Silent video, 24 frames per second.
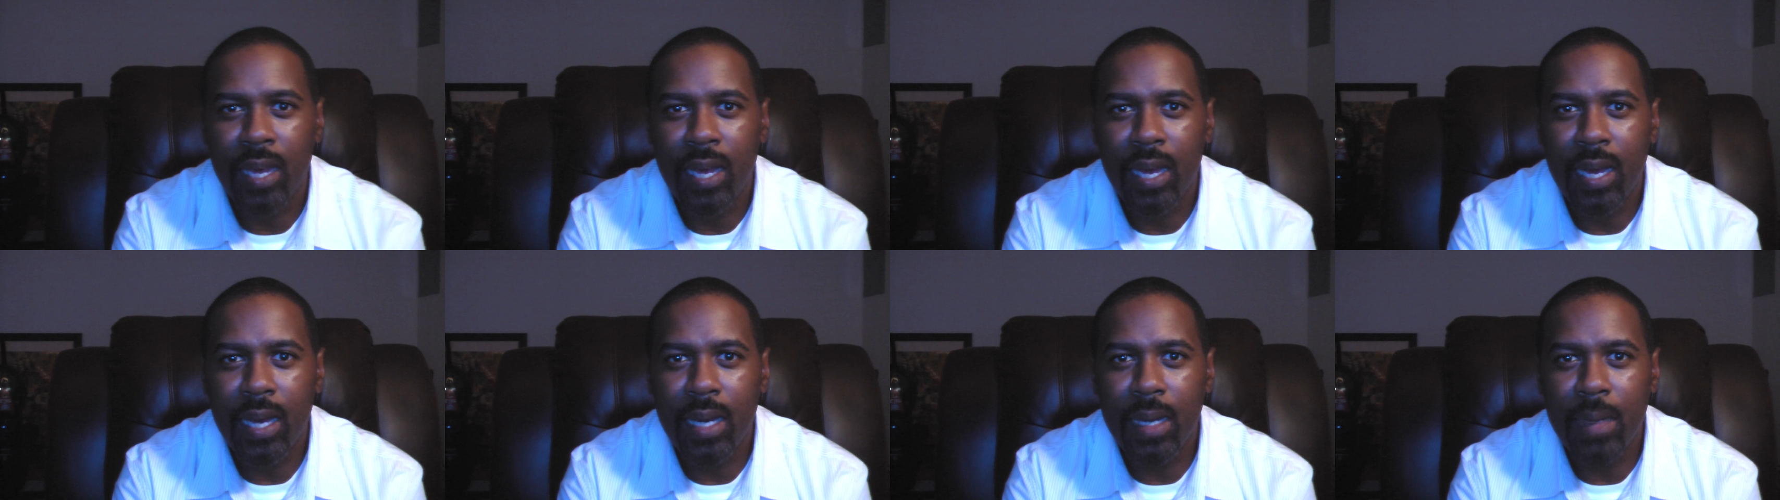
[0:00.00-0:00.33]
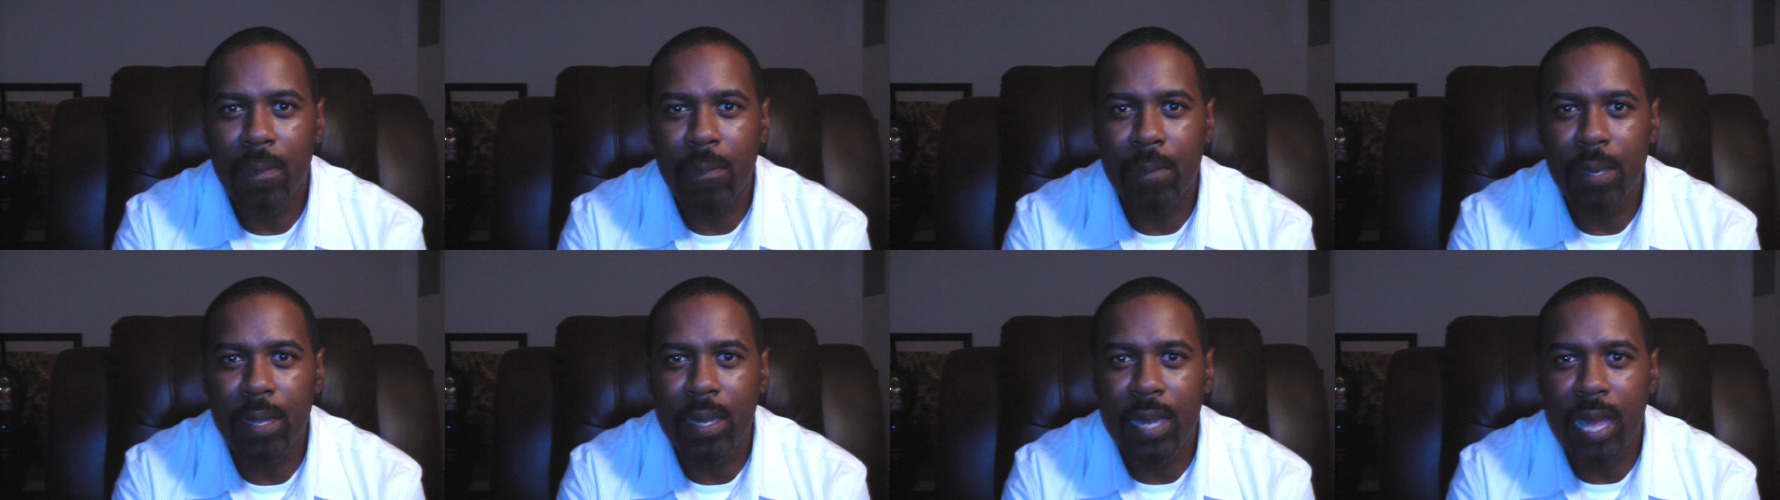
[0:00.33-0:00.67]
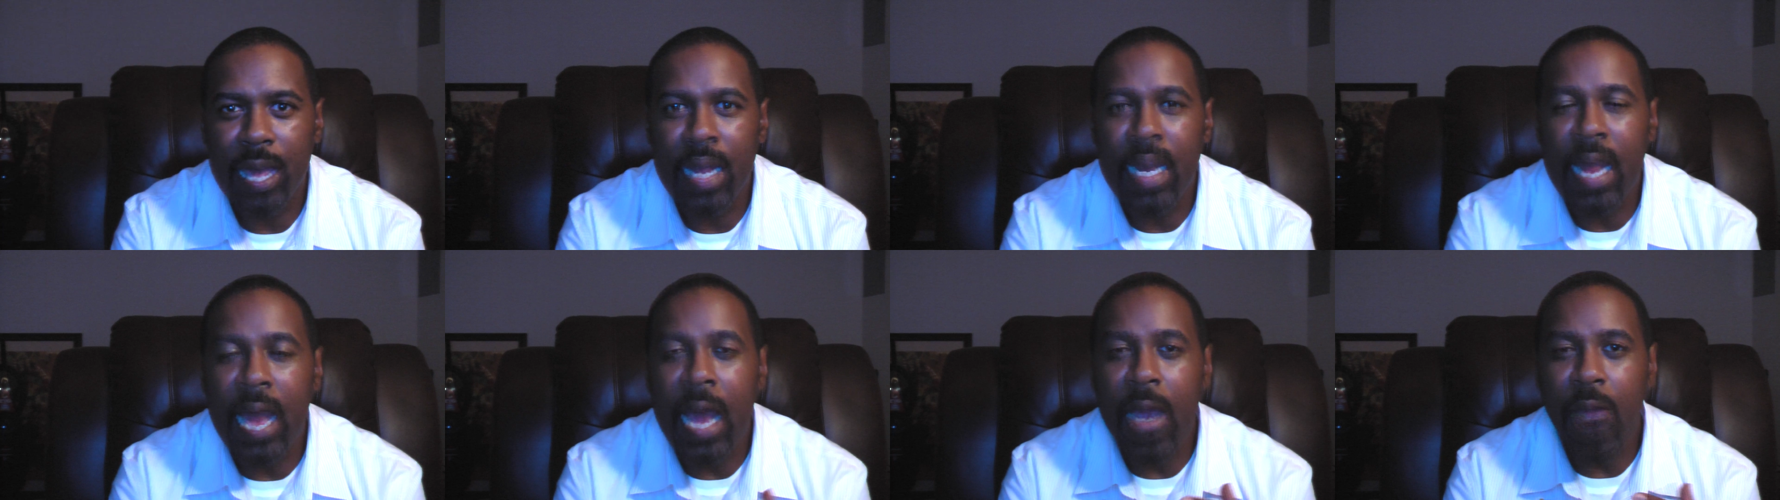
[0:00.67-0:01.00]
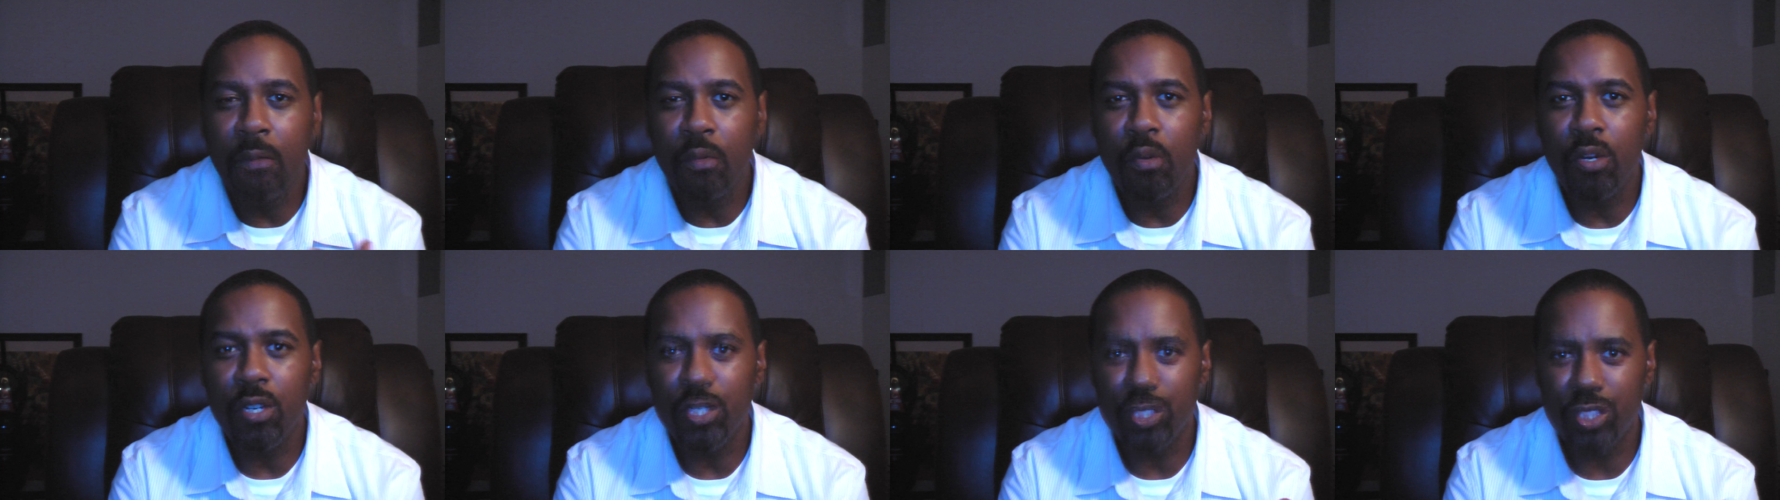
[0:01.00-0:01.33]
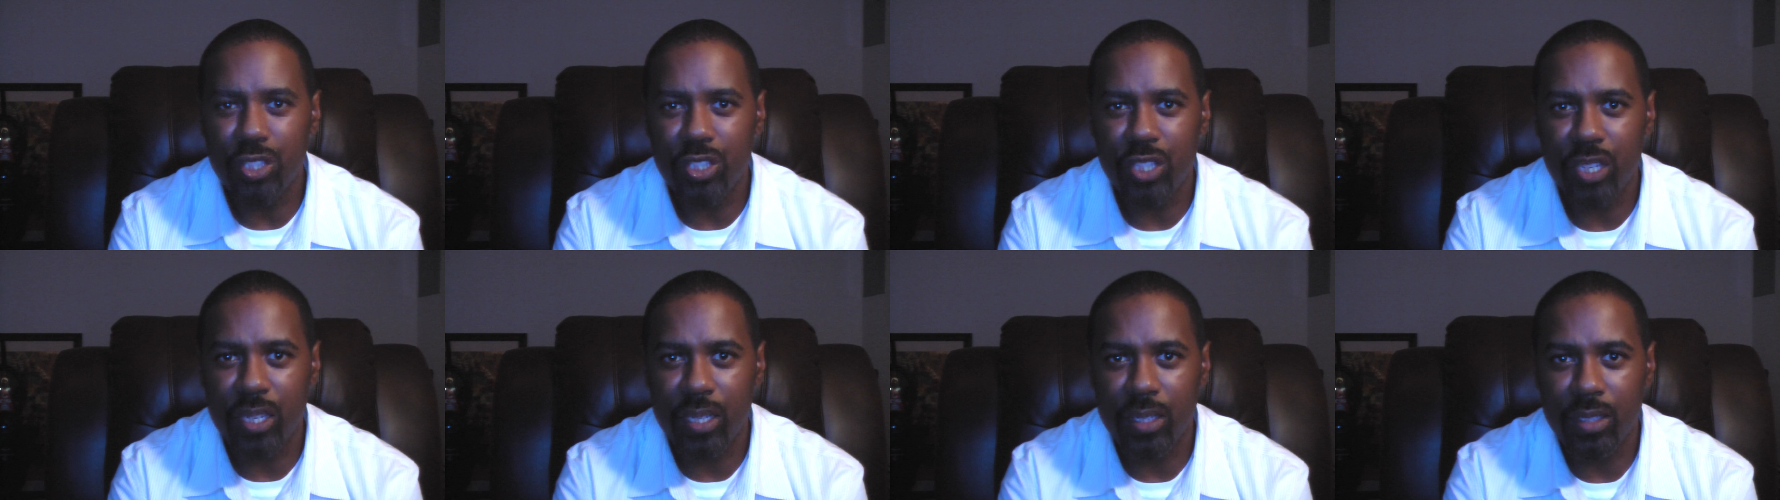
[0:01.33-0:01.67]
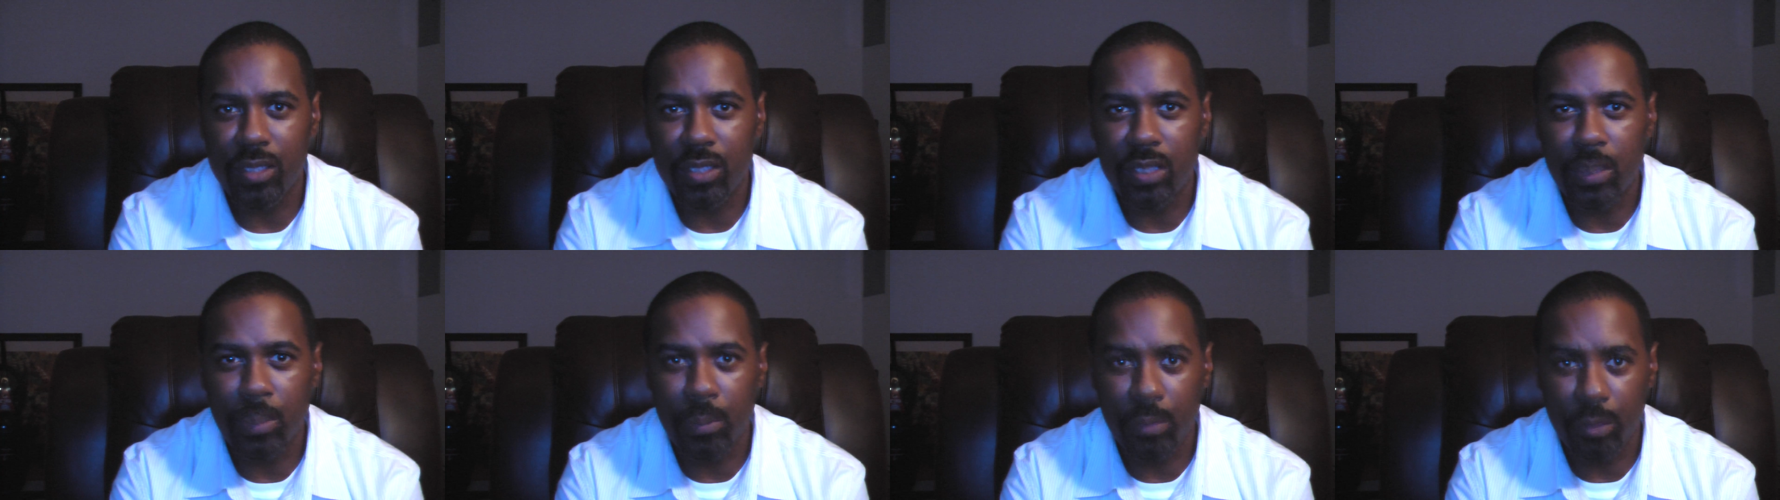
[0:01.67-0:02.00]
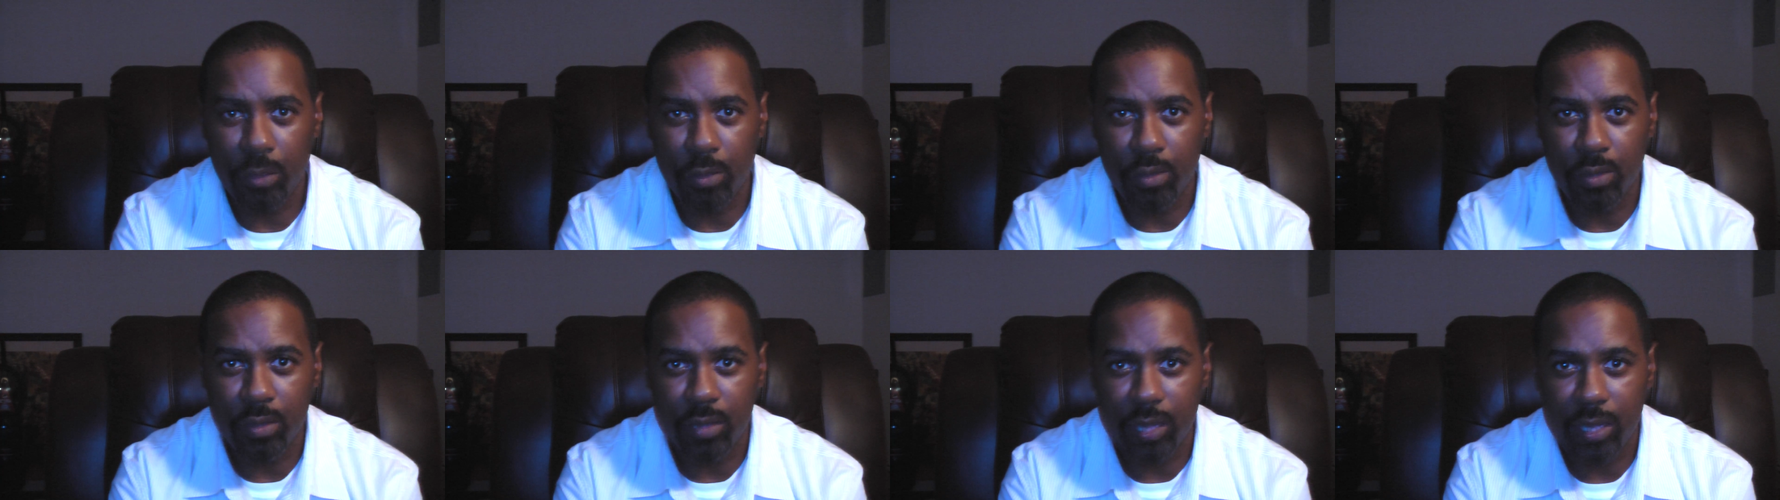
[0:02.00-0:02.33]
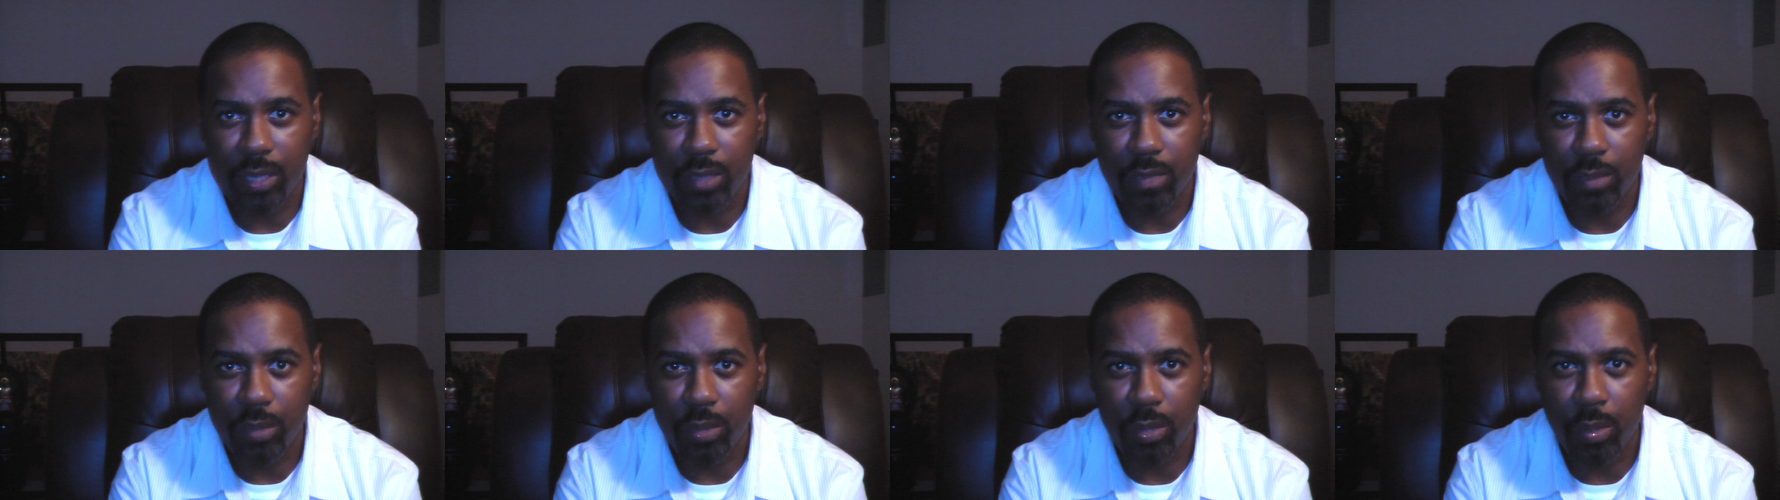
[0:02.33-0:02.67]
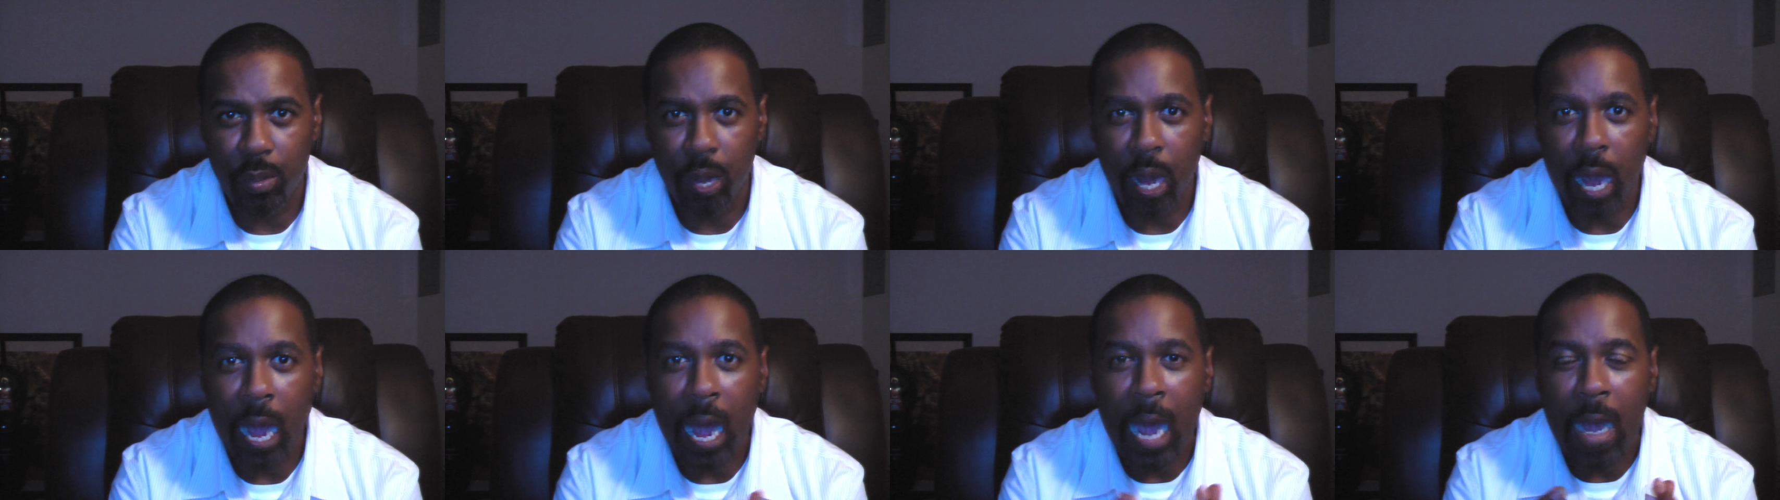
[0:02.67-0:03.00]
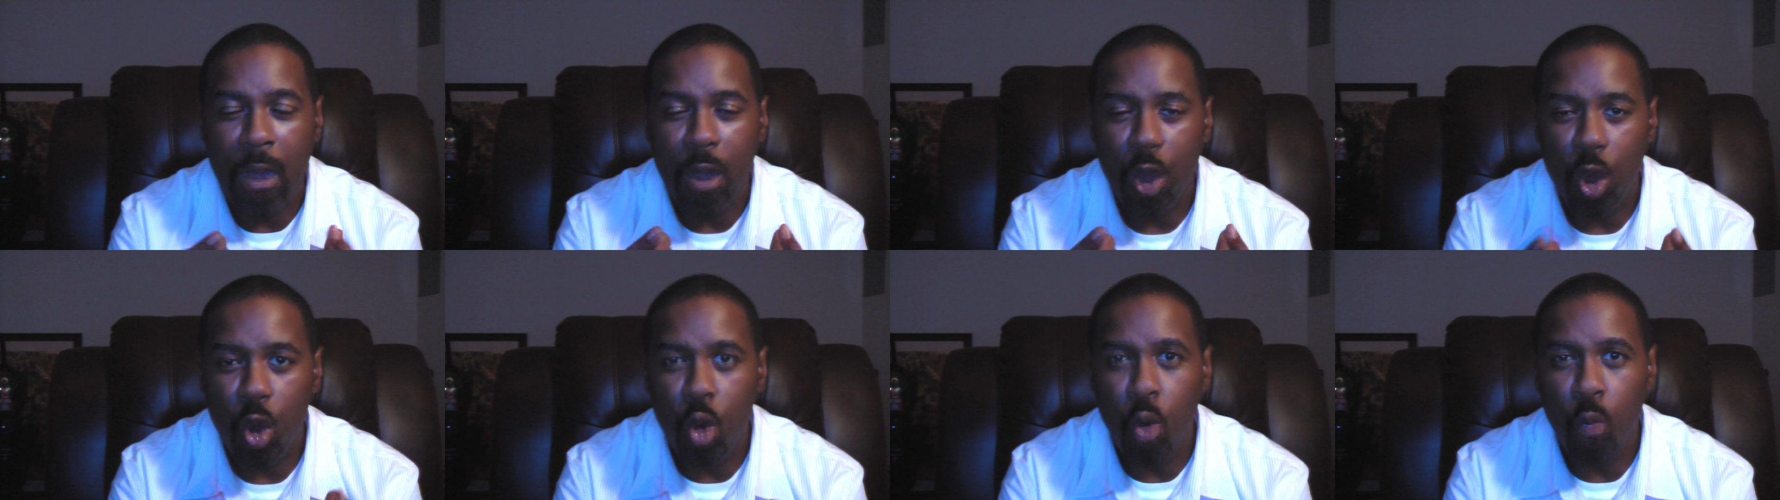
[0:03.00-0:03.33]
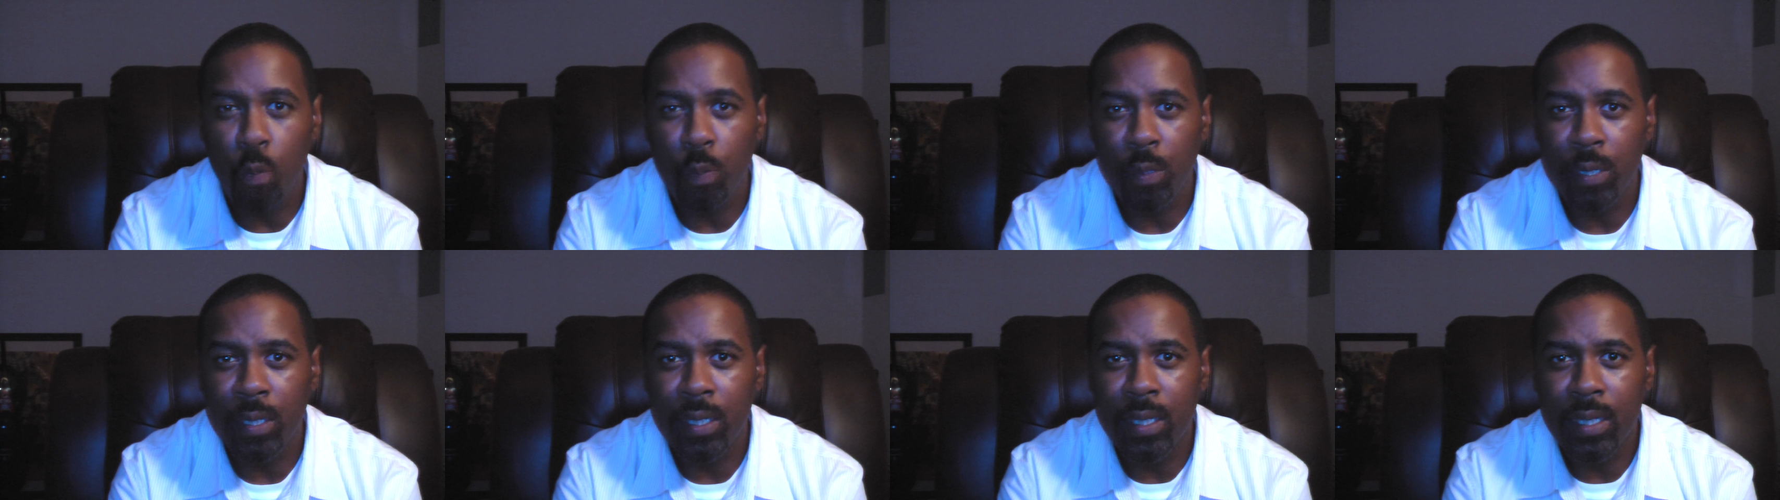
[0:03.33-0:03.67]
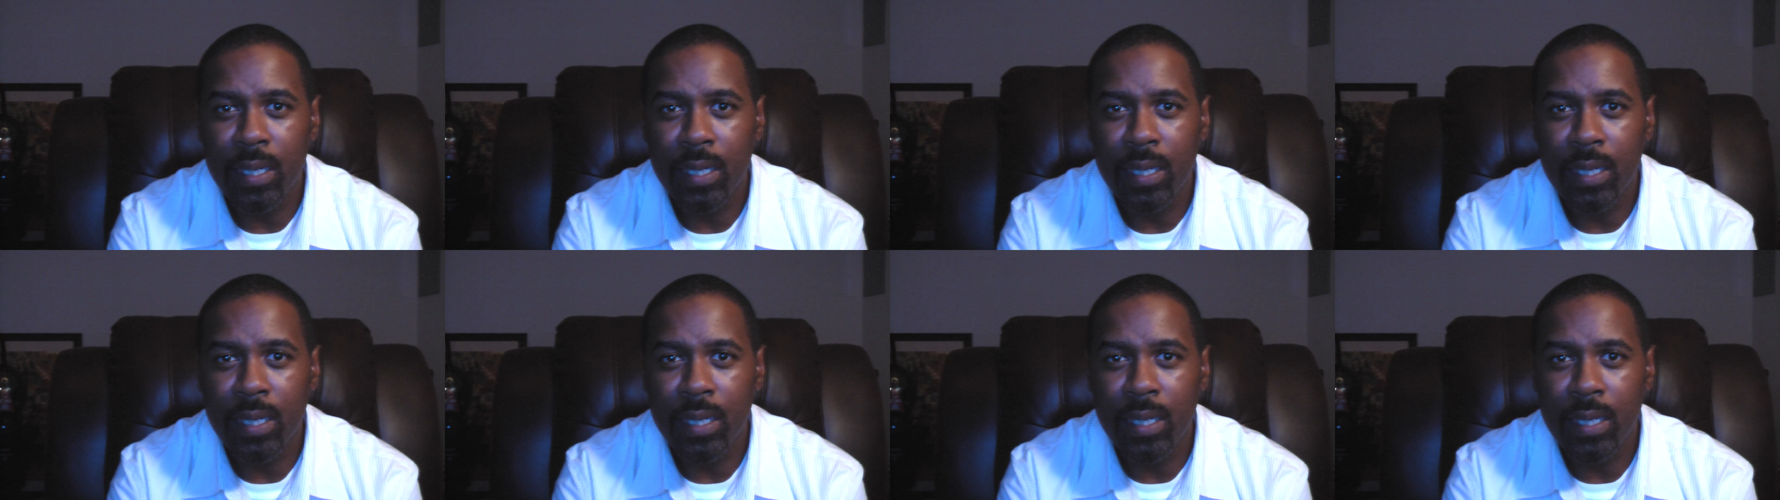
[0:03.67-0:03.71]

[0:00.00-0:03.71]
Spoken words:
And I want to share some of those things with you. I hope